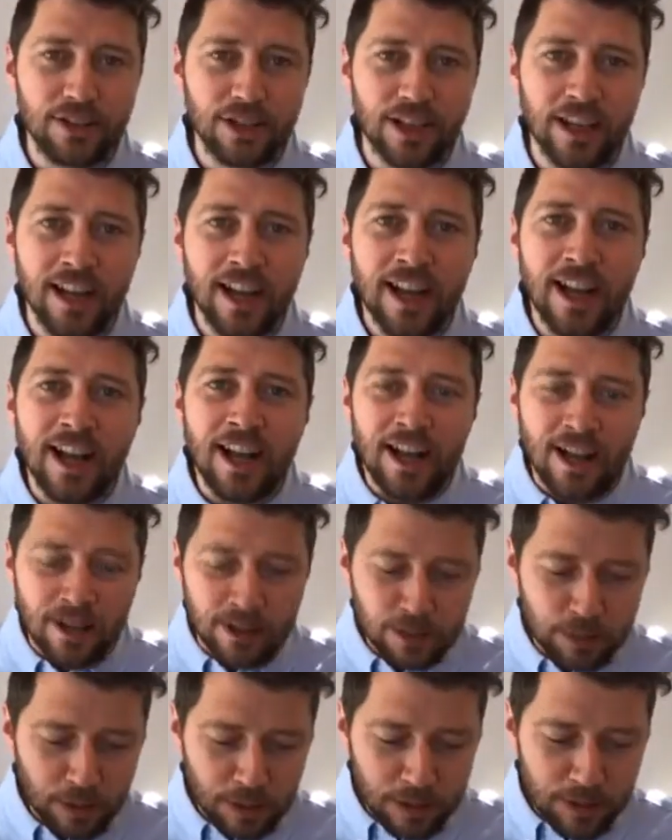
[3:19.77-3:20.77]
So
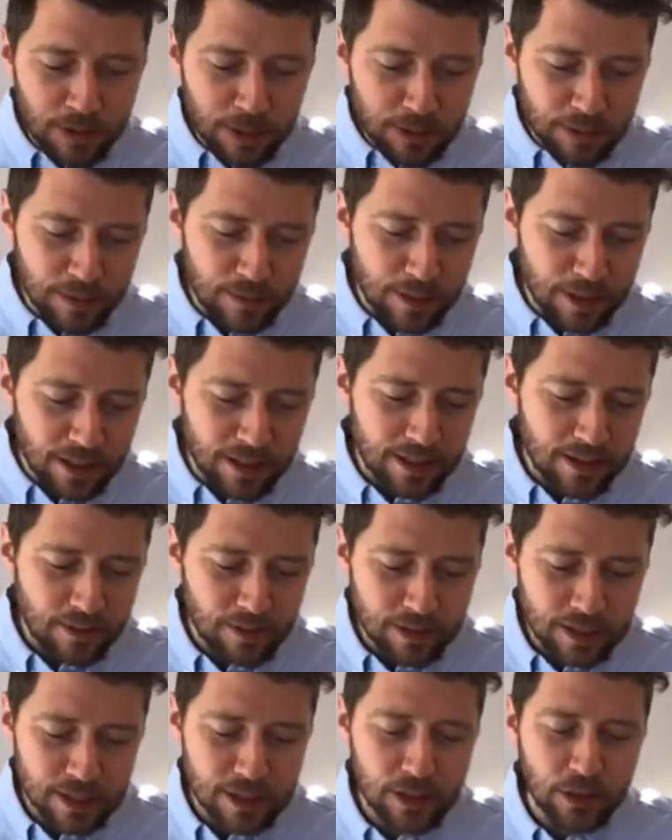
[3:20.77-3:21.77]
it's probably a little bit bigger
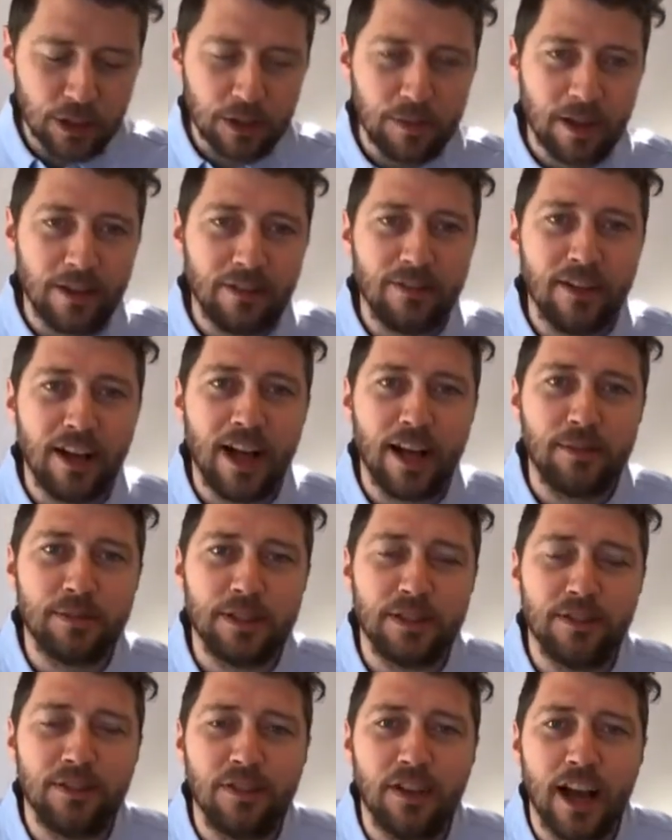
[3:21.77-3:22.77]
than just talking about
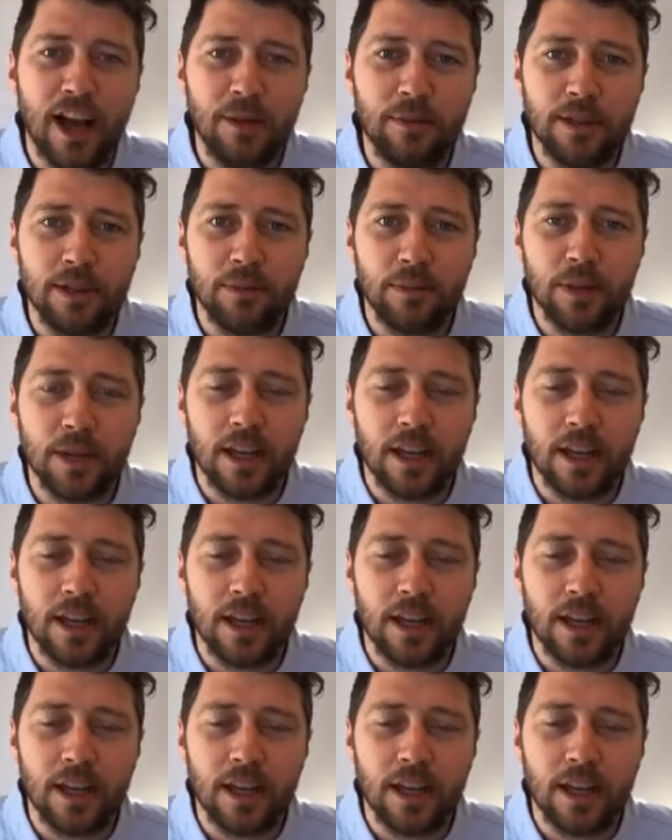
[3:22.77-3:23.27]
farms and farming,